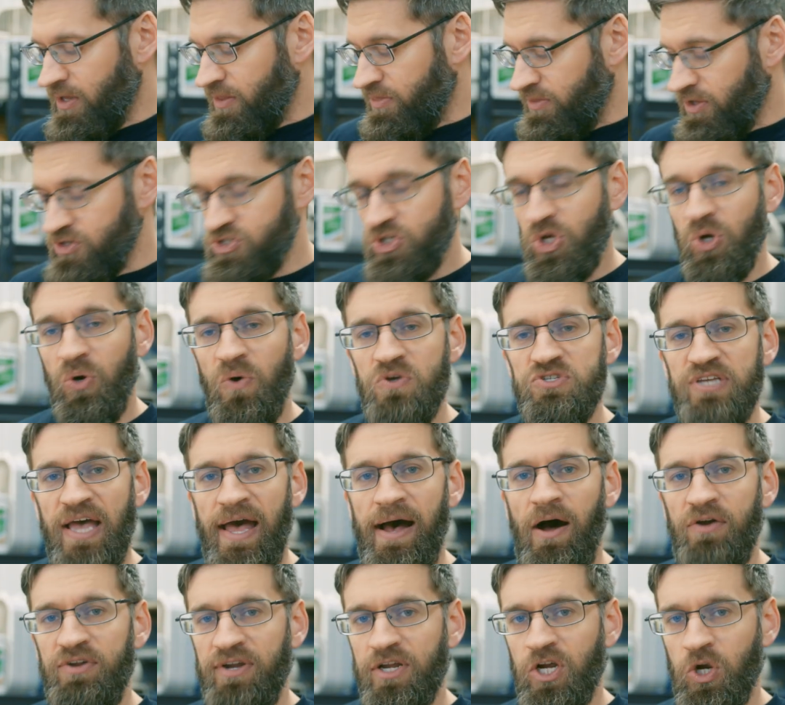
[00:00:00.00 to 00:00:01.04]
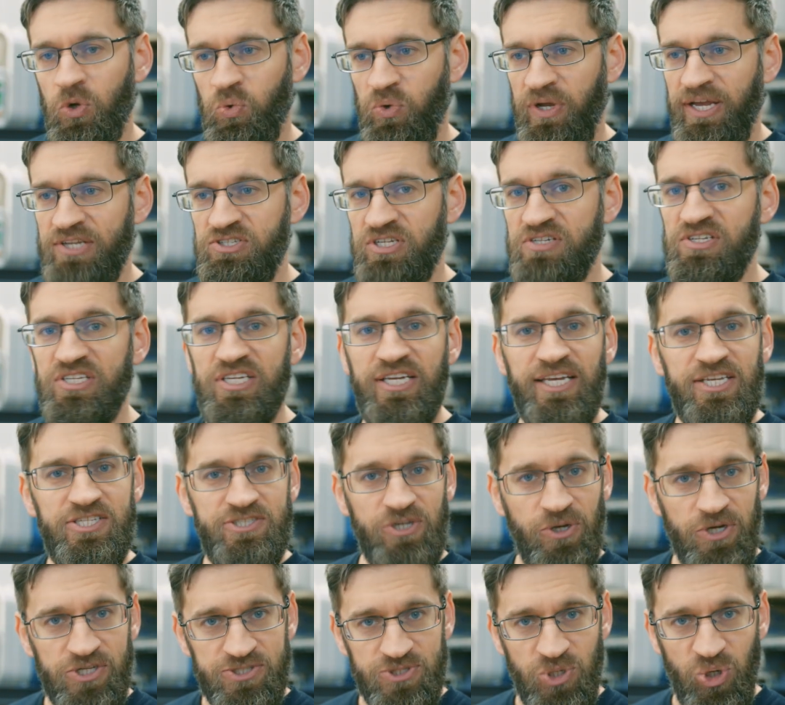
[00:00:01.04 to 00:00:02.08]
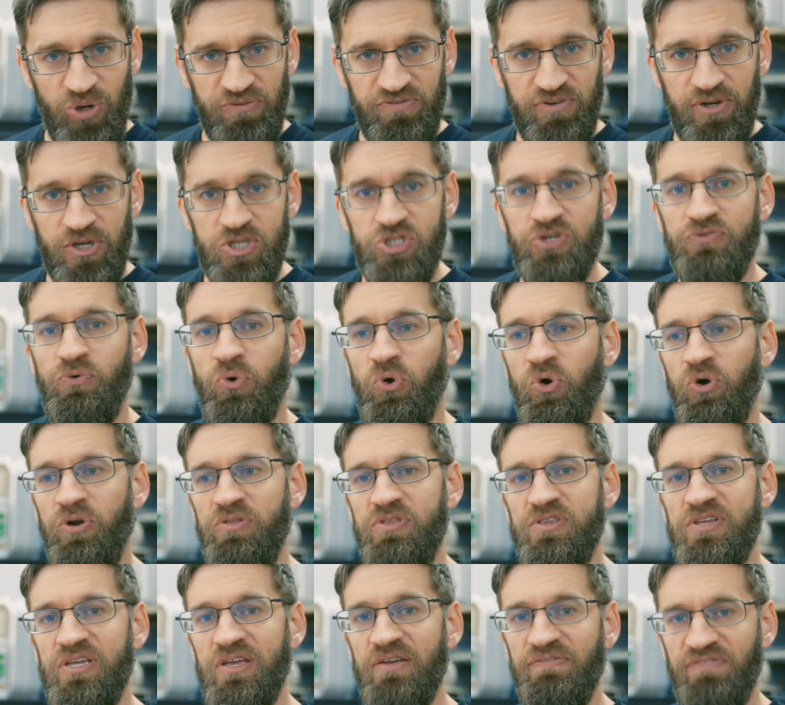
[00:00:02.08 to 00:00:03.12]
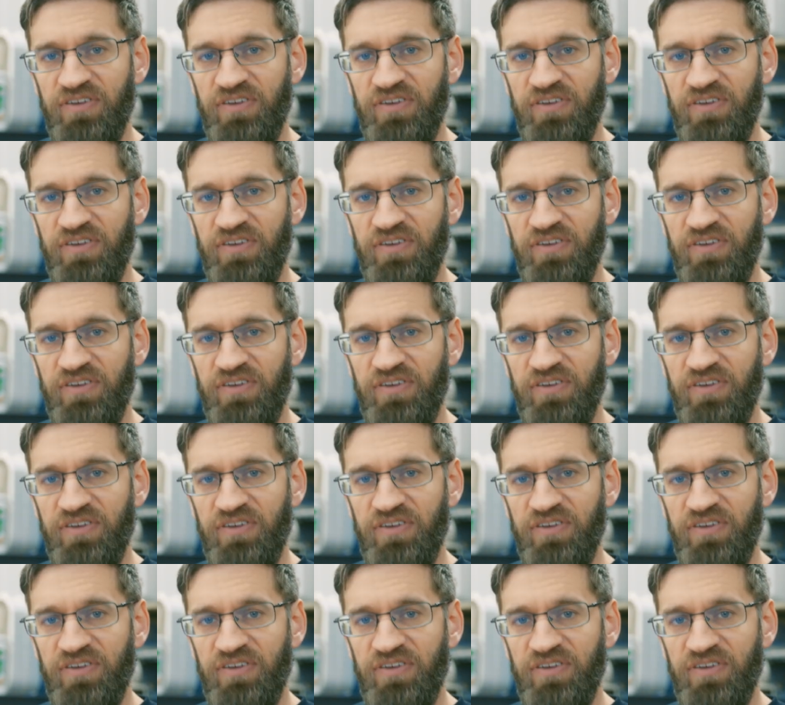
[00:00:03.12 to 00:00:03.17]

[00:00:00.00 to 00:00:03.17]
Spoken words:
This goes out and creates an easier surface for the